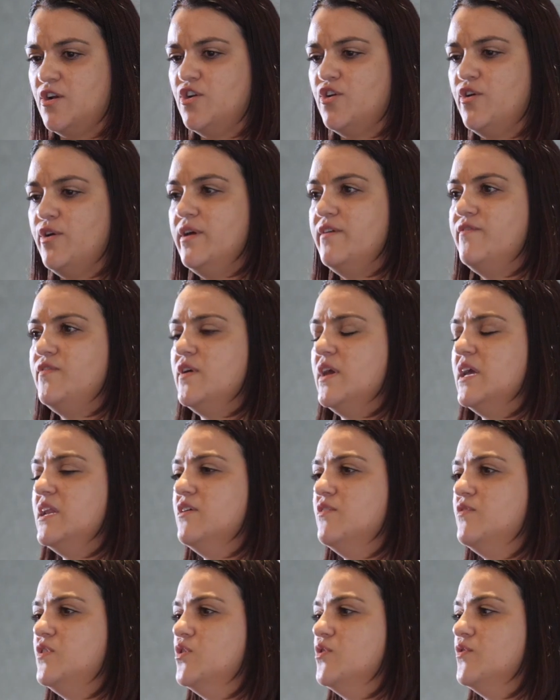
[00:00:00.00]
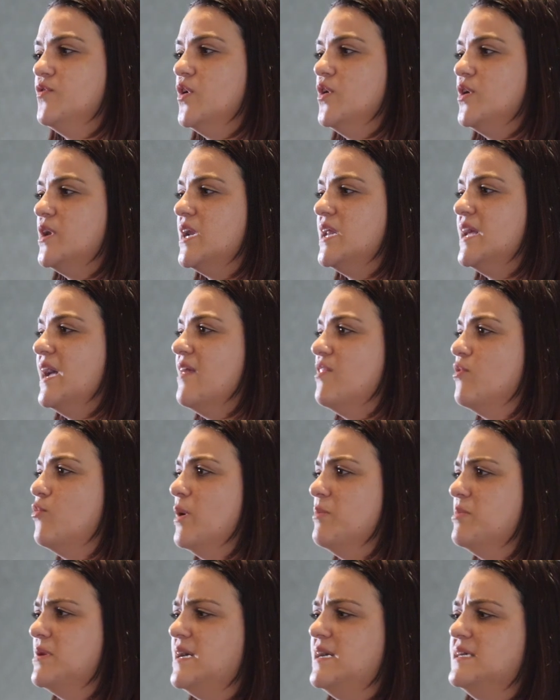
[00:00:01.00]
don't know if any of you have heard any other
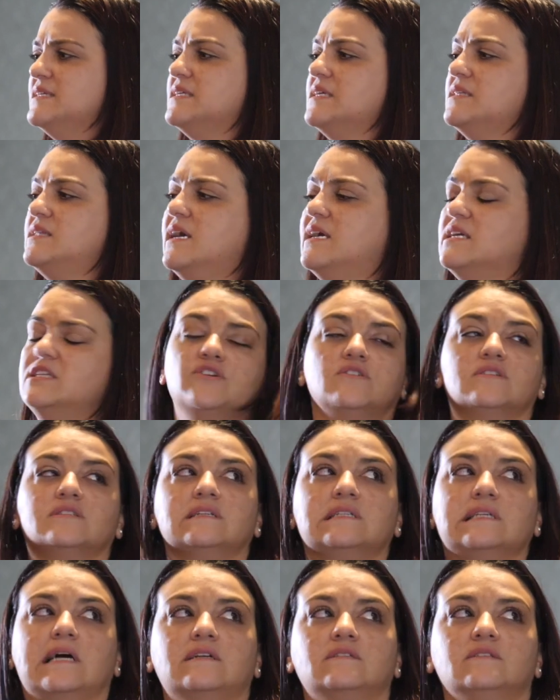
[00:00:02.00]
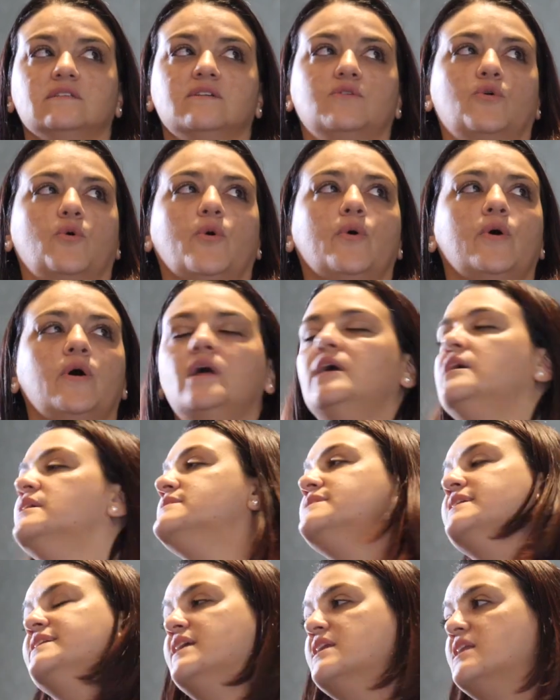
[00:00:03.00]
webinars that the ATO has conducted or
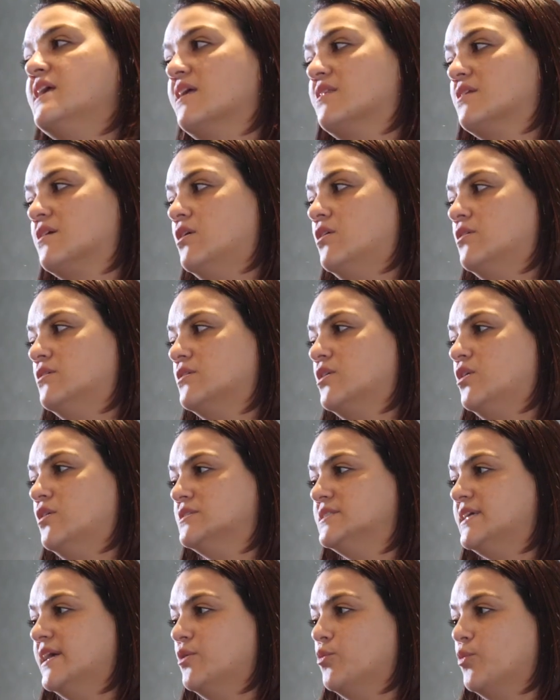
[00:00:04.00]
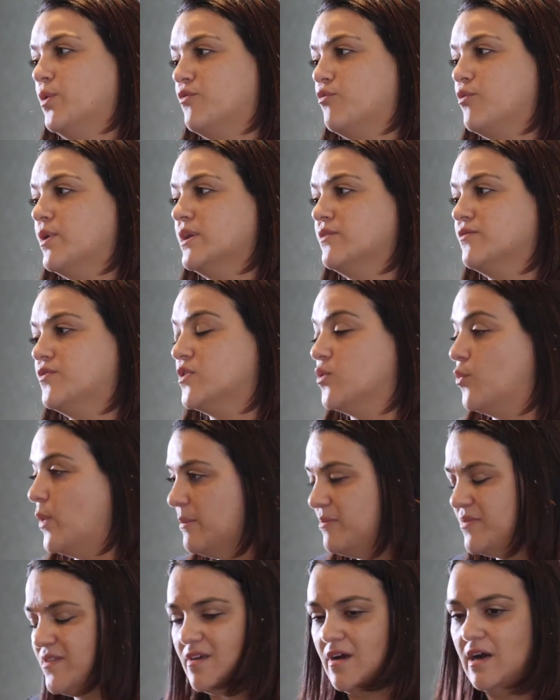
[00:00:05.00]
seen any other content we've written for the
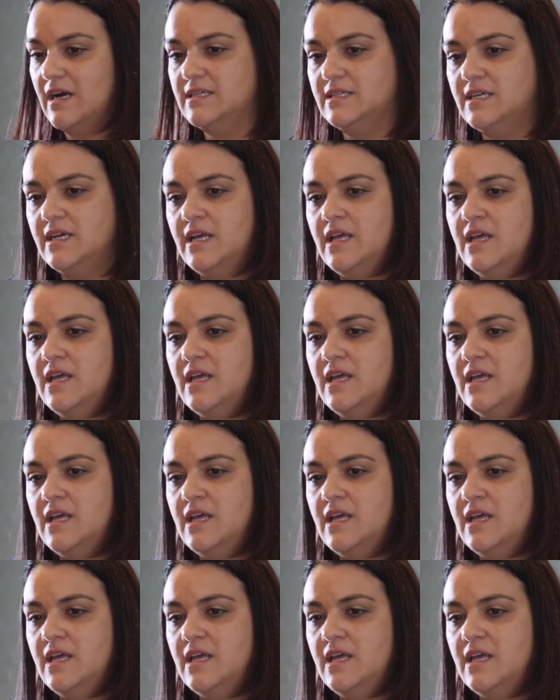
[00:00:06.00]
website,